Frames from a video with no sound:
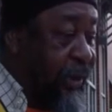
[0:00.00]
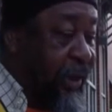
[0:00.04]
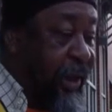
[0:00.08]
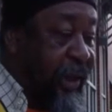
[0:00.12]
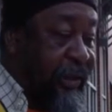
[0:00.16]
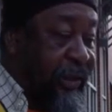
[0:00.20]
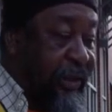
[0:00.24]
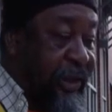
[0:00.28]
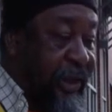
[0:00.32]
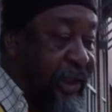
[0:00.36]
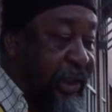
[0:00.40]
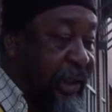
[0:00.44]

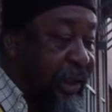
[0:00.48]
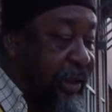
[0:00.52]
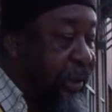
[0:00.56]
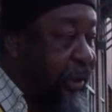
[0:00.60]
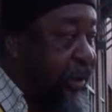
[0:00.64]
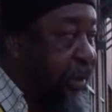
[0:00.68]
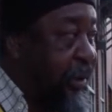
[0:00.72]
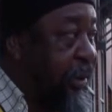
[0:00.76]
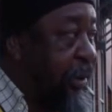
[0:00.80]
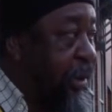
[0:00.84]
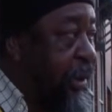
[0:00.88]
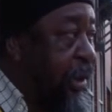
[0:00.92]
dark-skinned
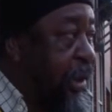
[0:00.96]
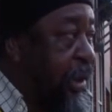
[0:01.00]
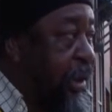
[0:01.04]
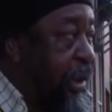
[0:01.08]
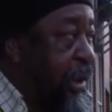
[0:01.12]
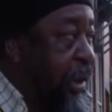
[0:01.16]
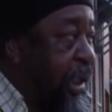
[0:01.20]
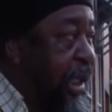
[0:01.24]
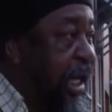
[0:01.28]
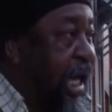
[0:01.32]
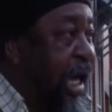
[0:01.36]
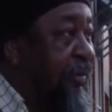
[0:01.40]
girl,
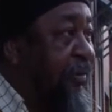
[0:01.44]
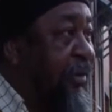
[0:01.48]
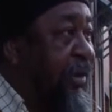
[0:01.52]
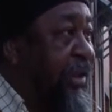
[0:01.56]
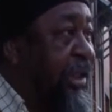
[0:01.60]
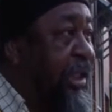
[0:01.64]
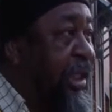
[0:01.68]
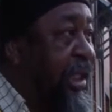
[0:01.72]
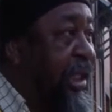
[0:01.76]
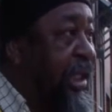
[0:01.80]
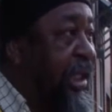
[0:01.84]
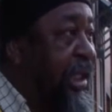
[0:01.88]
and have
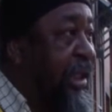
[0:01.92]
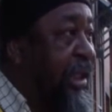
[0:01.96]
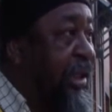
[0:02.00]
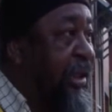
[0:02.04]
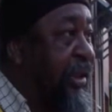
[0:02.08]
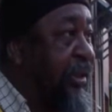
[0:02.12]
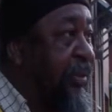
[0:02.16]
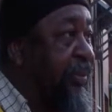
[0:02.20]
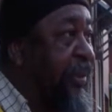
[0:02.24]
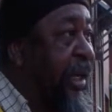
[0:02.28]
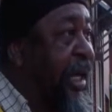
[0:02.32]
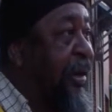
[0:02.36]
a
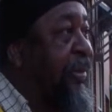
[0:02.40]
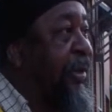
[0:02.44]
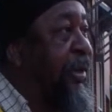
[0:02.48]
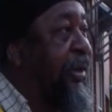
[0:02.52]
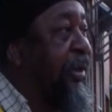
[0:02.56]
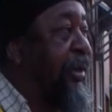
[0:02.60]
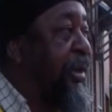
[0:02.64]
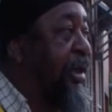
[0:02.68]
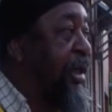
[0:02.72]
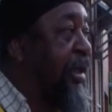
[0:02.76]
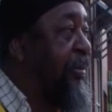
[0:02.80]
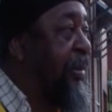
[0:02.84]
kid, the baby
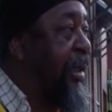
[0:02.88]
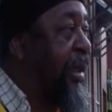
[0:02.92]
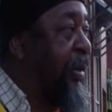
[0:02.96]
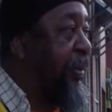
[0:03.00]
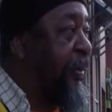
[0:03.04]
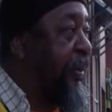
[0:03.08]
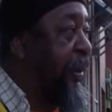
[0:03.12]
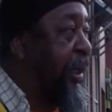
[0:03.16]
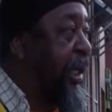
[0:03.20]
gonna come out